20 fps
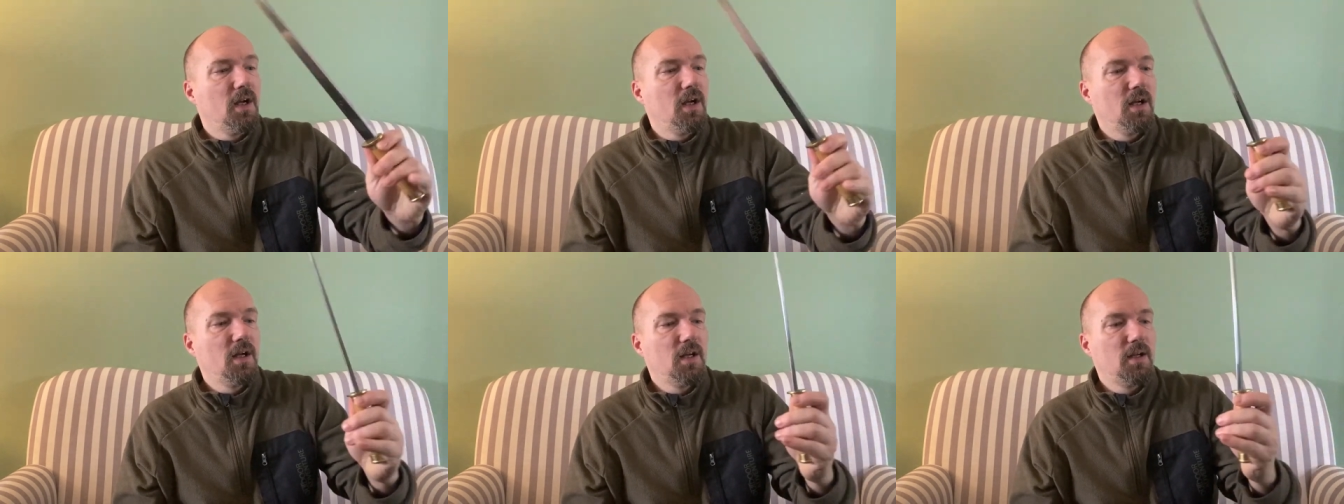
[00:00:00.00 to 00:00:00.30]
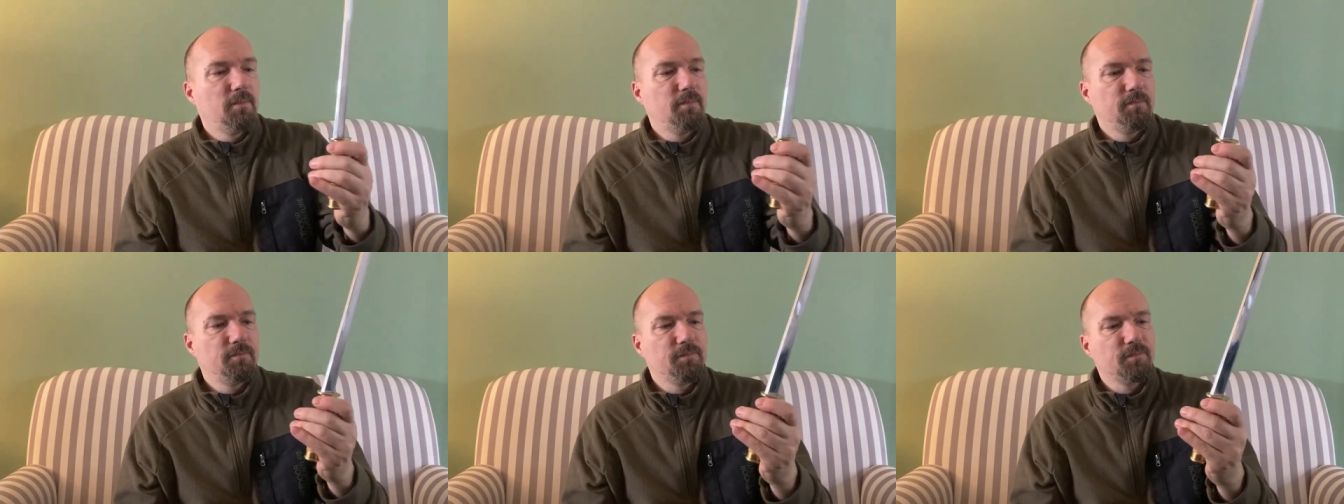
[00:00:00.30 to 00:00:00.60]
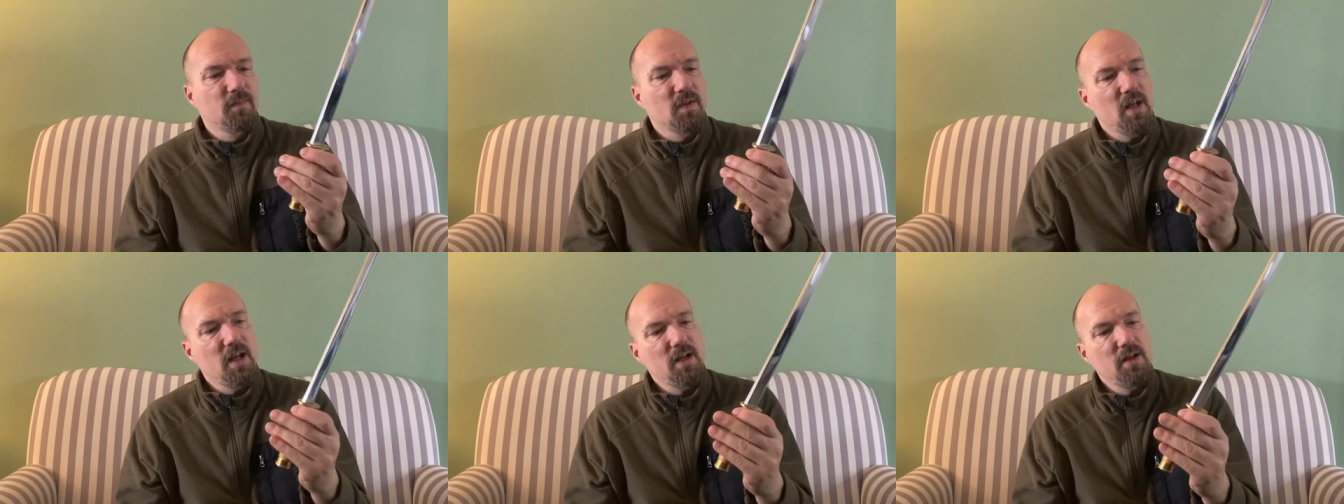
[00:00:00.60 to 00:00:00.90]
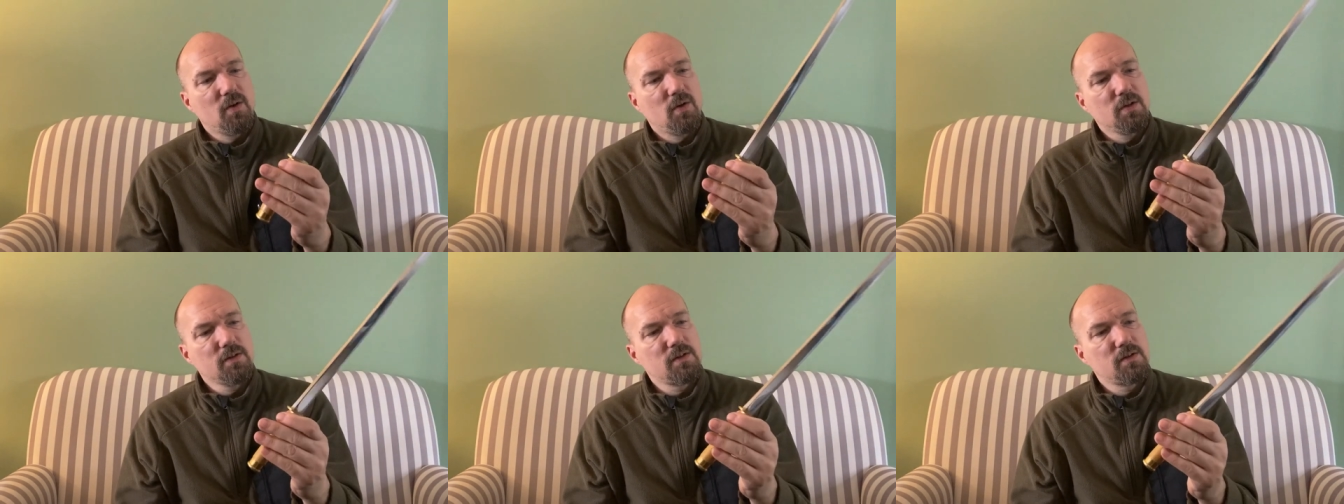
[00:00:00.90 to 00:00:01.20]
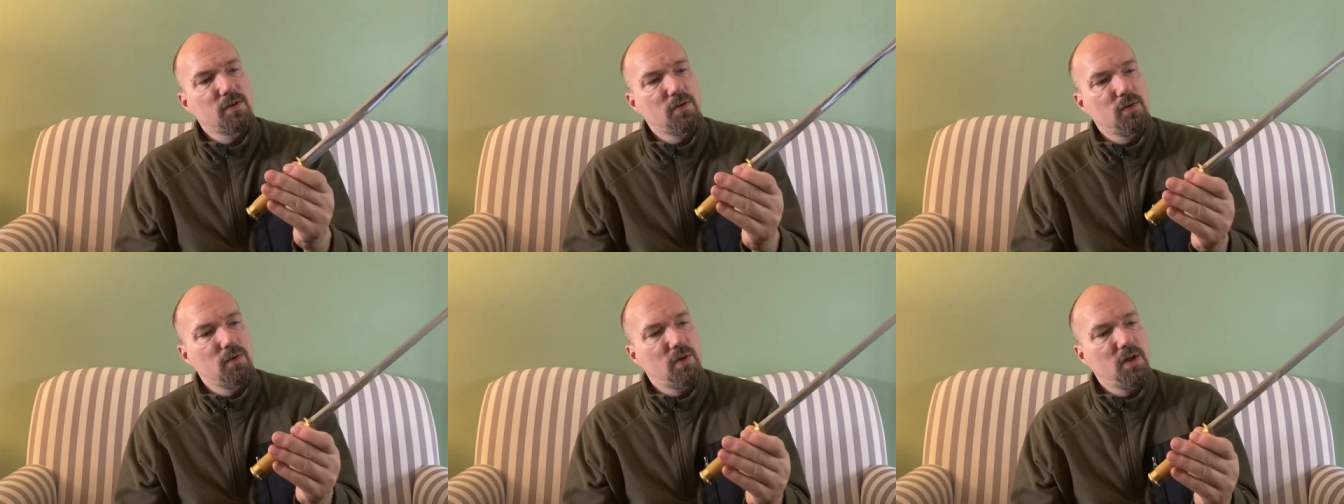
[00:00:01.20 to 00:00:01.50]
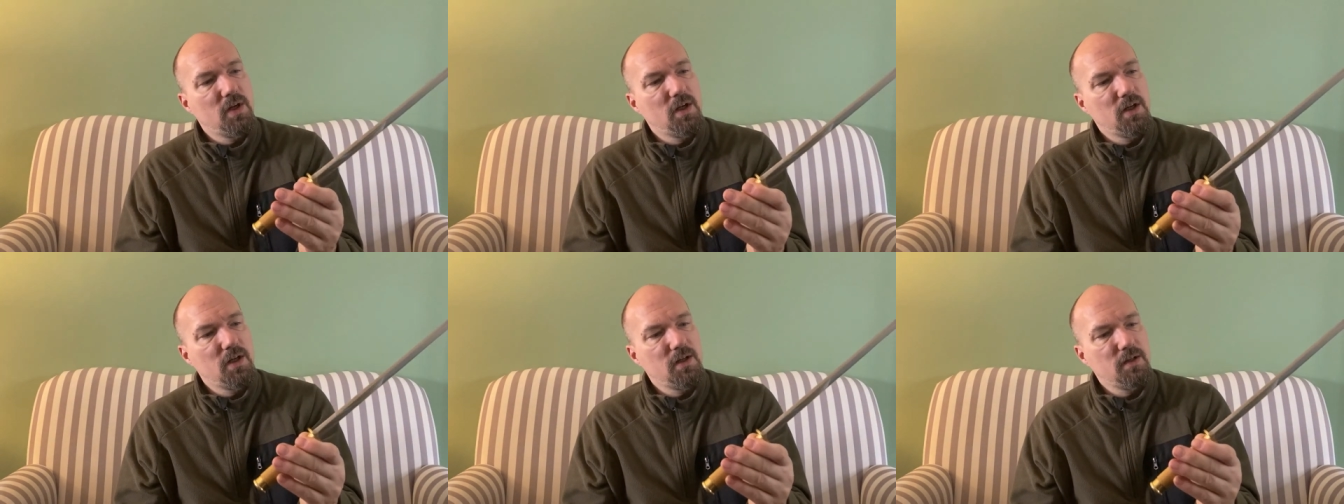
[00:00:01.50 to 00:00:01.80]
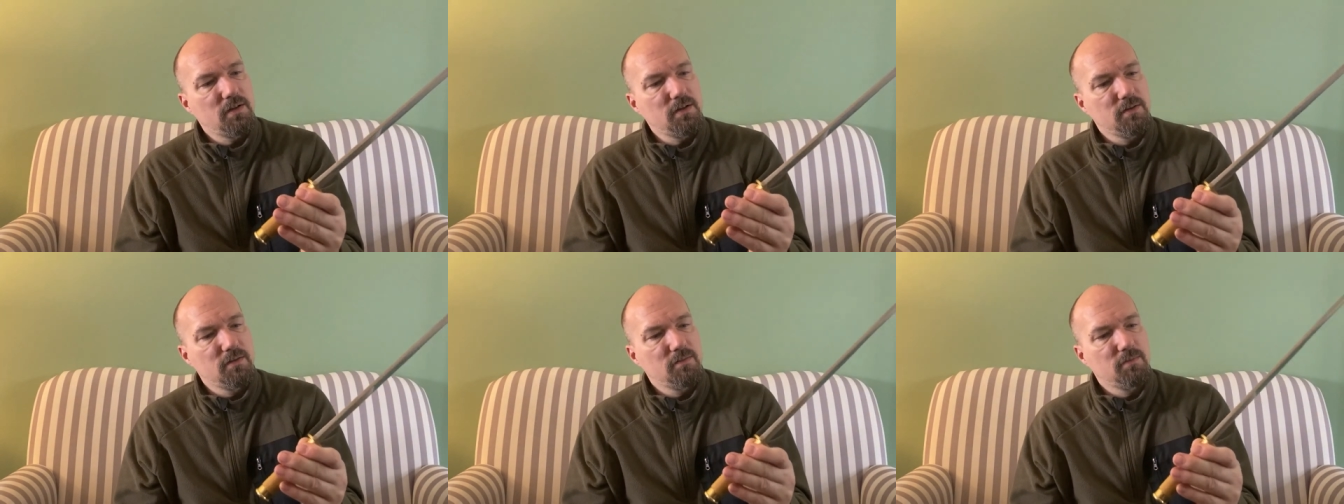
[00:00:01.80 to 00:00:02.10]
Um, and also,
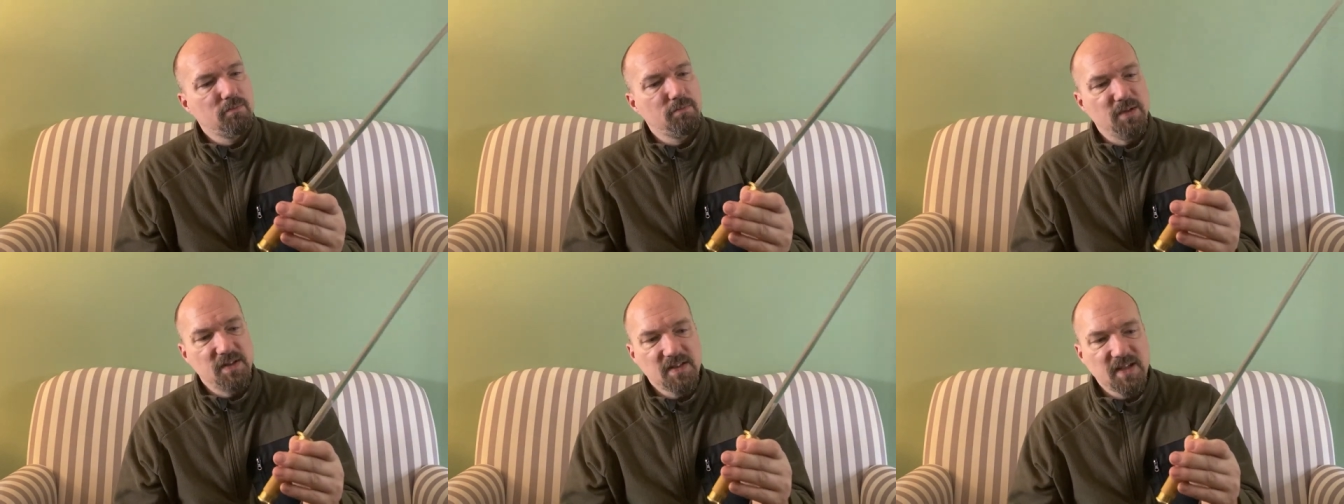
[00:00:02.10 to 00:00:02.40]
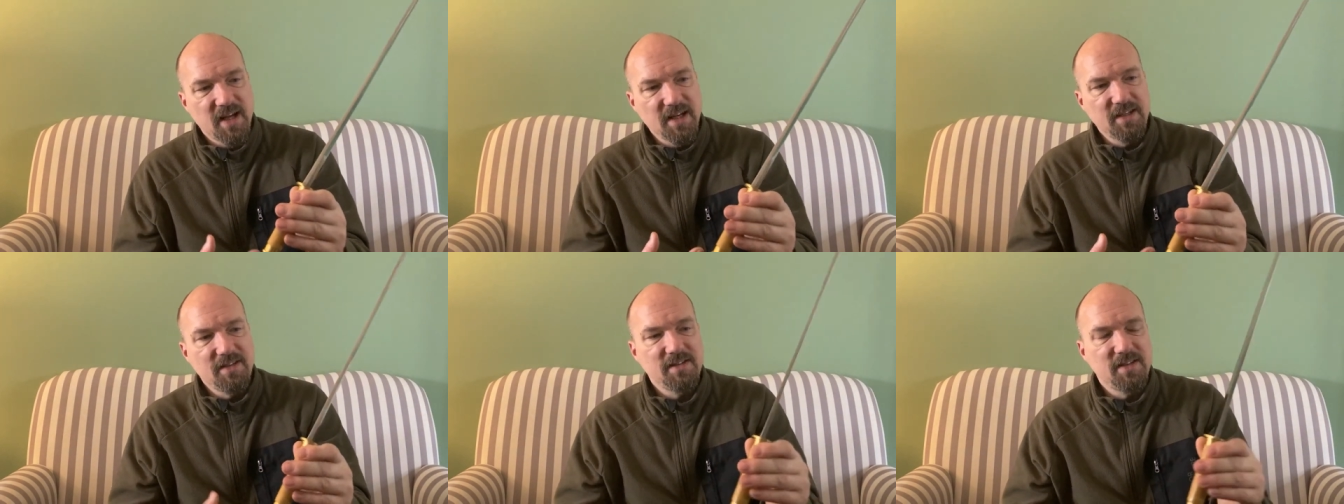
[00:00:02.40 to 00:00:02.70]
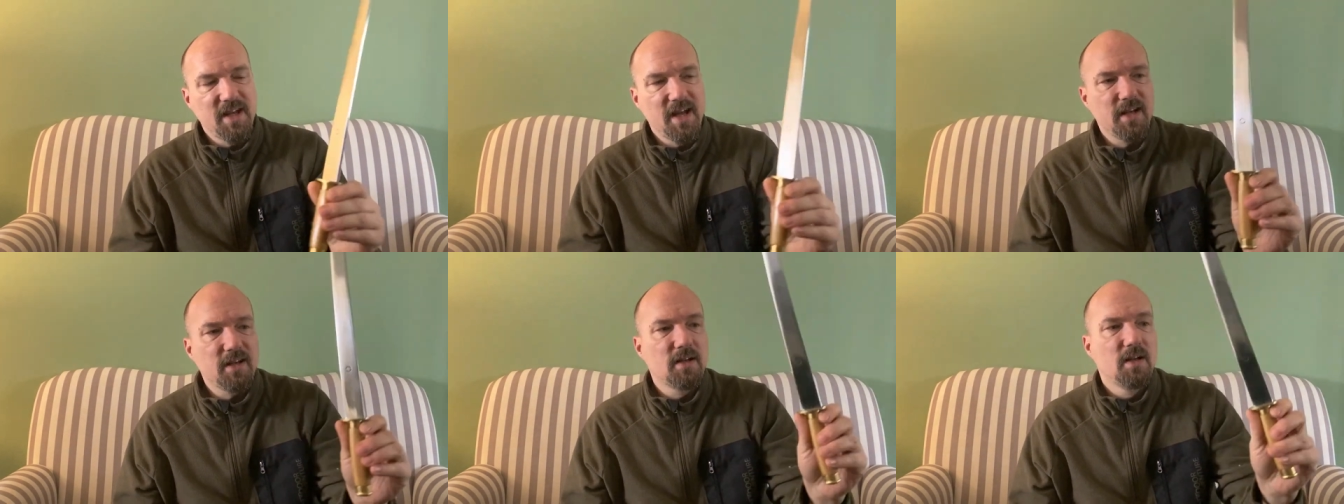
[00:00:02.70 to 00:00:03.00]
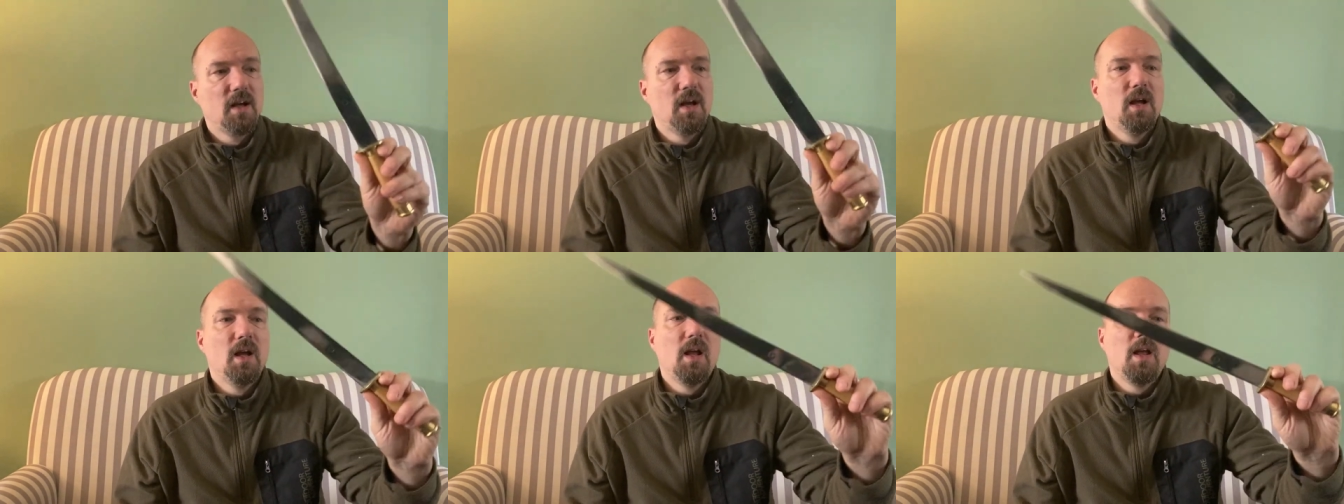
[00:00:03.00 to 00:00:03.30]
uh, besides that,